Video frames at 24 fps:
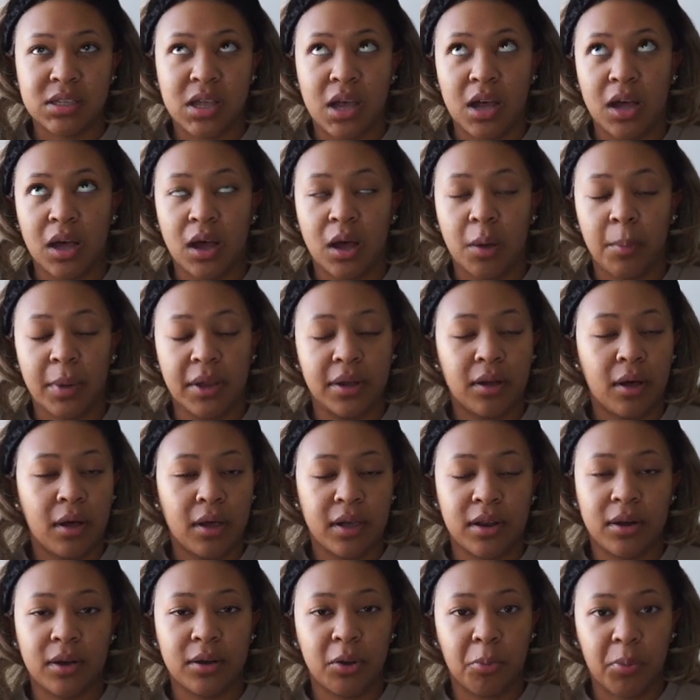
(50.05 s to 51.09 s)

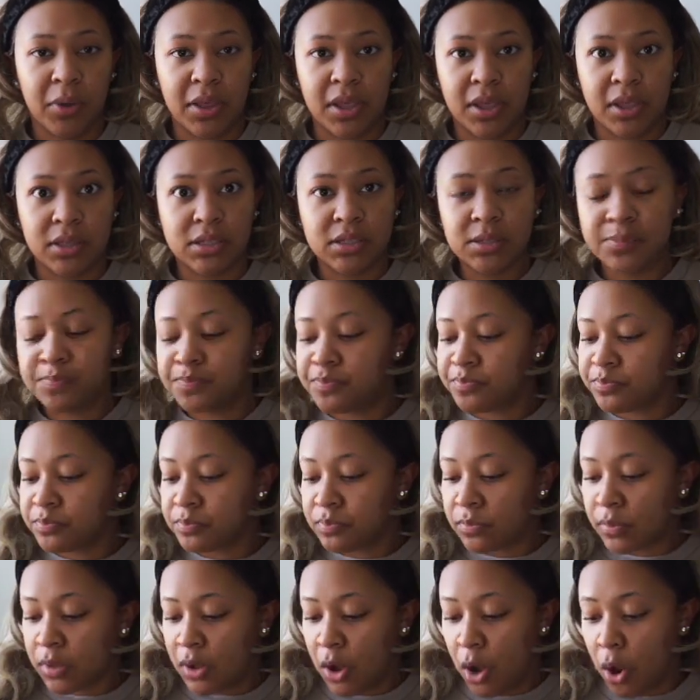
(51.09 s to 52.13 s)
It all depends
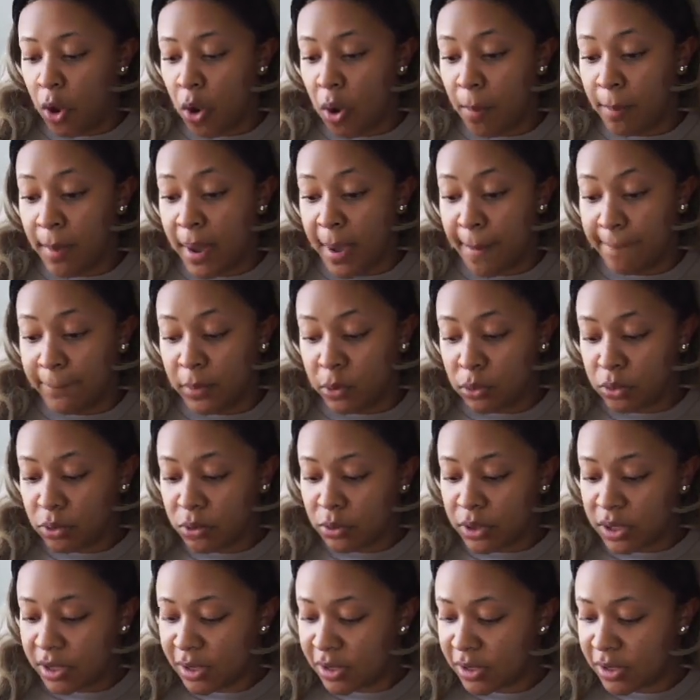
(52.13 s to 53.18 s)
on my mood.